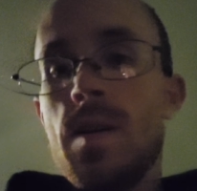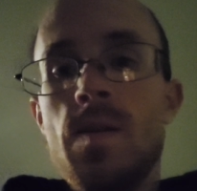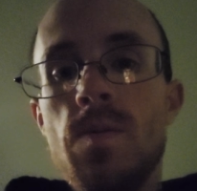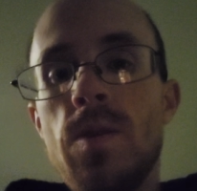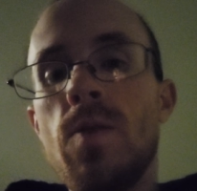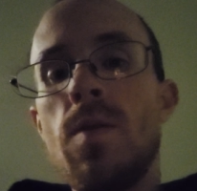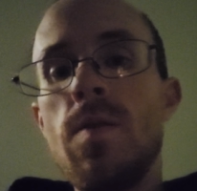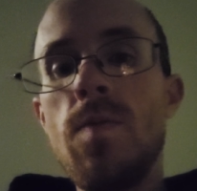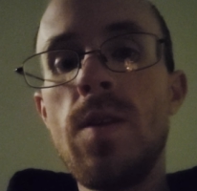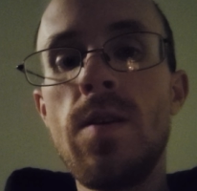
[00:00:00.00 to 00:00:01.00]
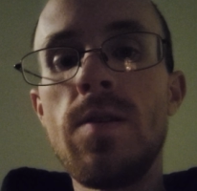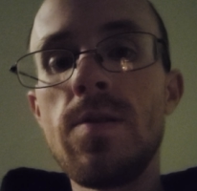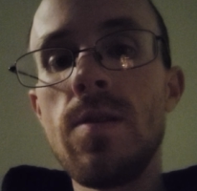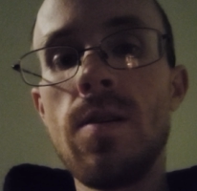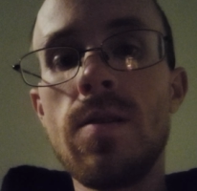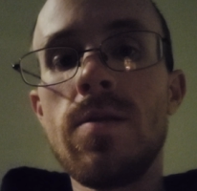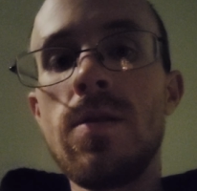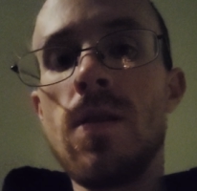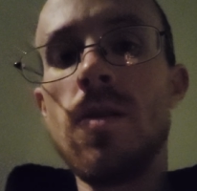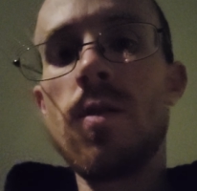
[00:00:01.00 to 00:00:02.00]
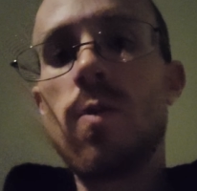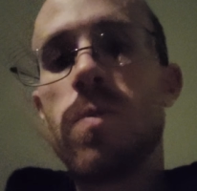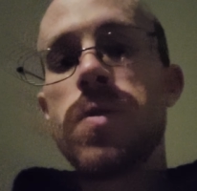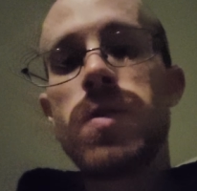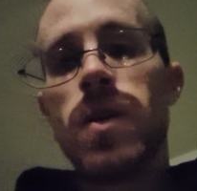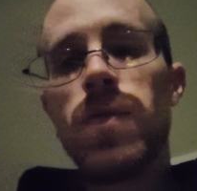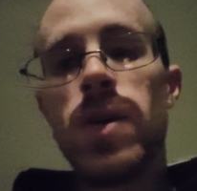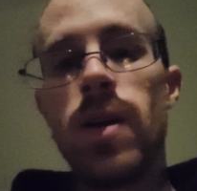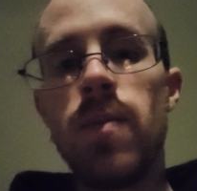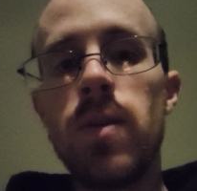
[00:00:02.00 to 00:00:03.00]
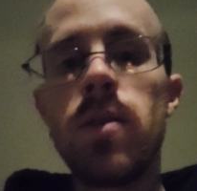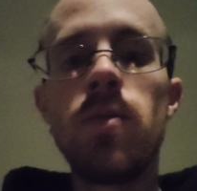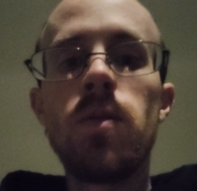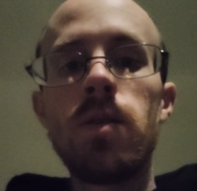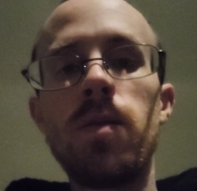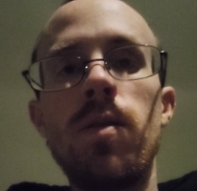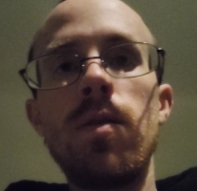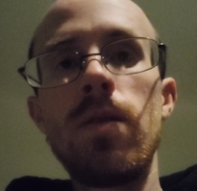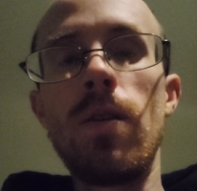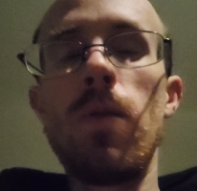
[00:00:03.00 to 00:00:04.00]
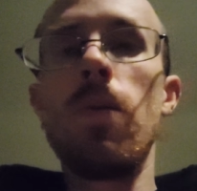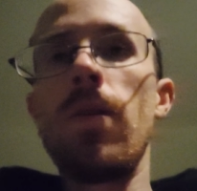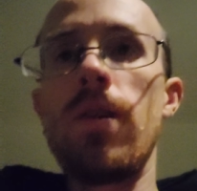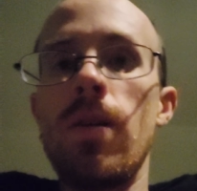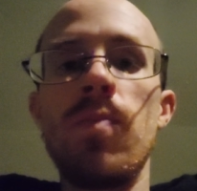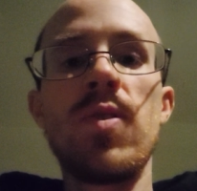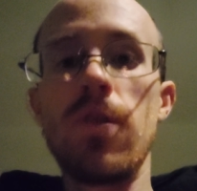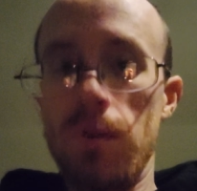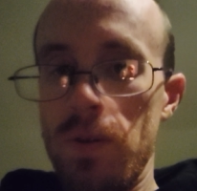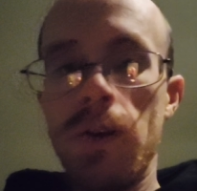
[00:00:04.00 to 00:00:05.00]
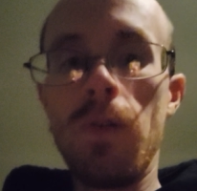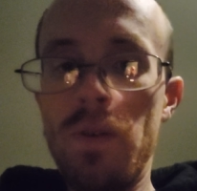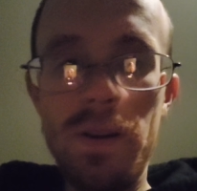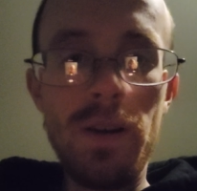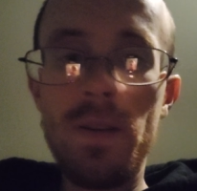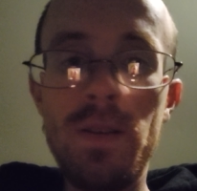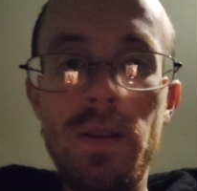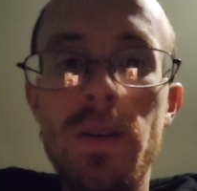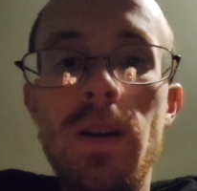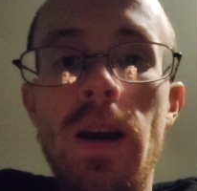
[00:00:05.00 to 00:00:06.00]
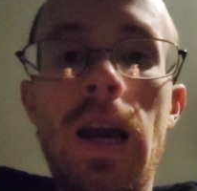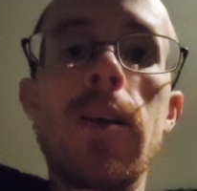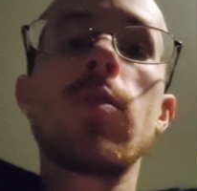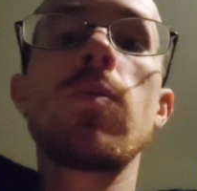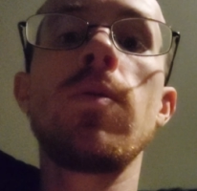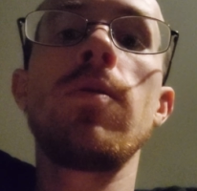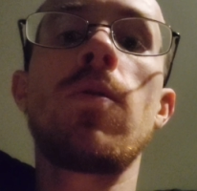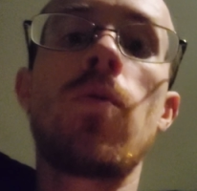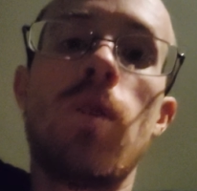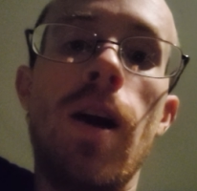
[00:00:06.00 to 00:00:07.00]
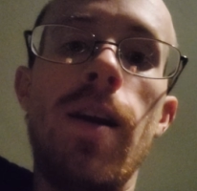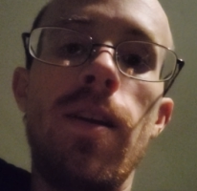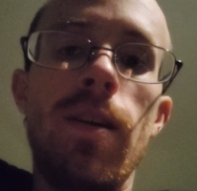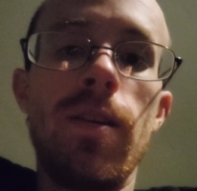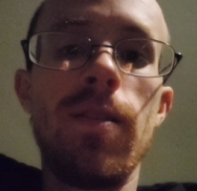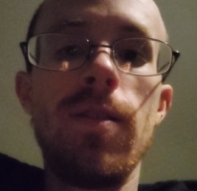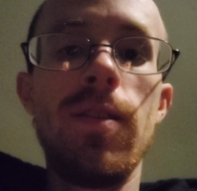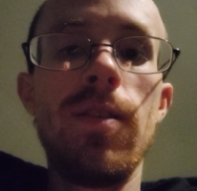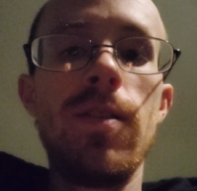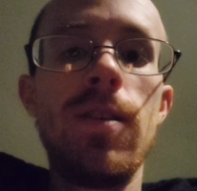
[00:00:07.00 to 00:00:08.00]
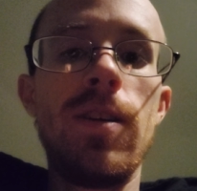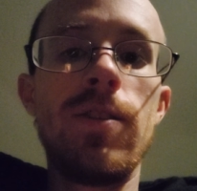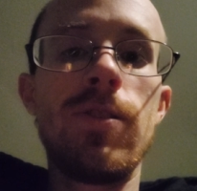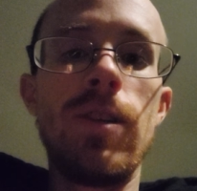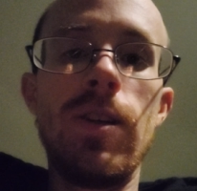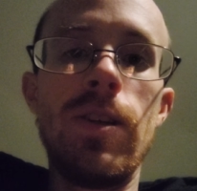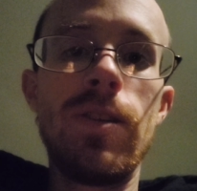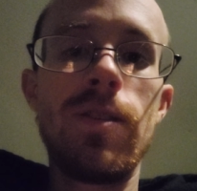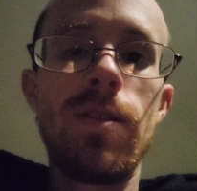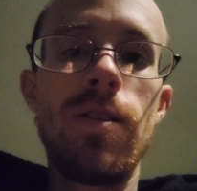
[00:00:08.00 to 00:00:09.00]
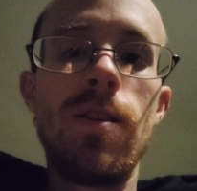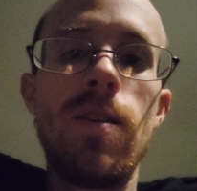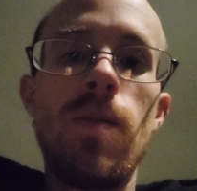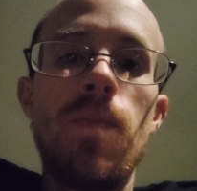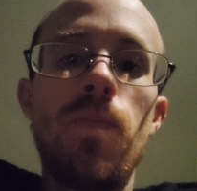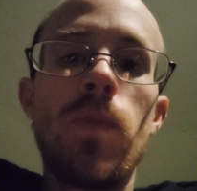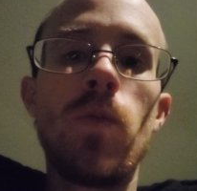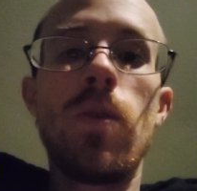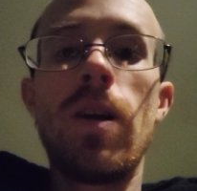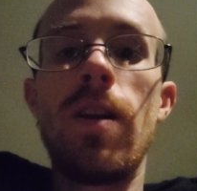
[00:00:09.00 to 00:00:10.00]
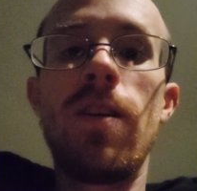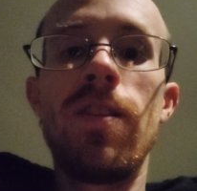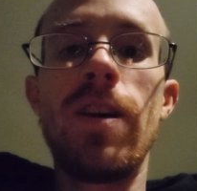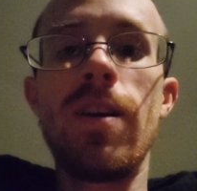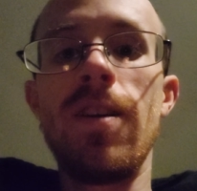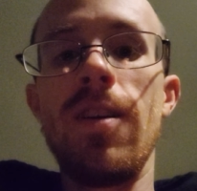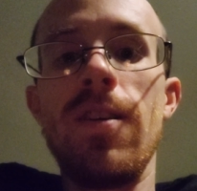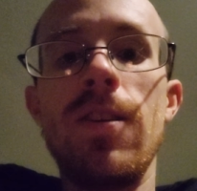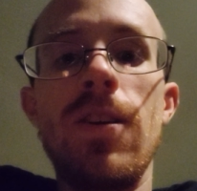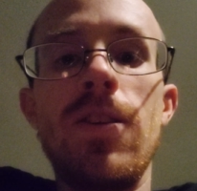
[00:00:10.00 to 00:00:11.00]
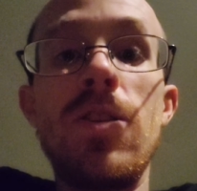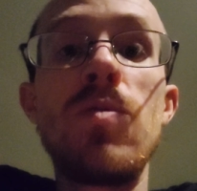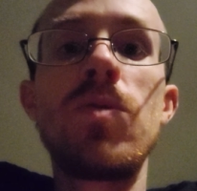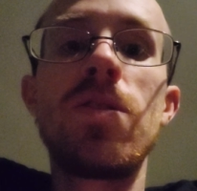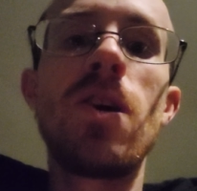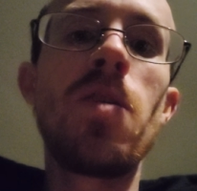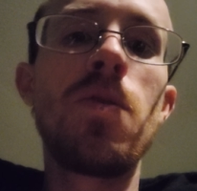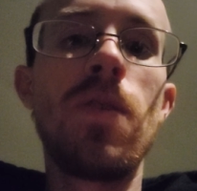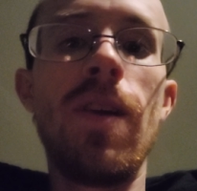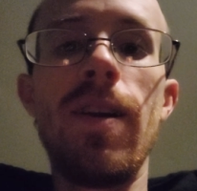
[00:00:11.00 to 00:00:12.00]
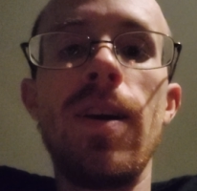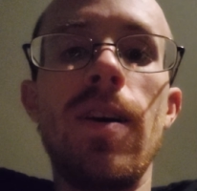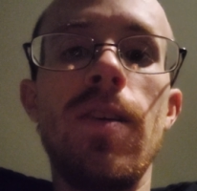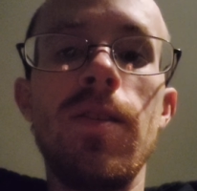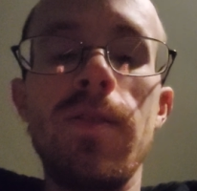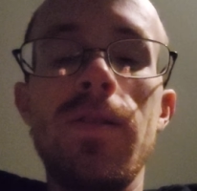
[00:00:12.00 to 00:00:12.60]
recorded videos so y'all can see all the cool stuff that I've been doing. Don't worry, I'm still recording actual writing. It's just, we're kind of in like a new zone right now.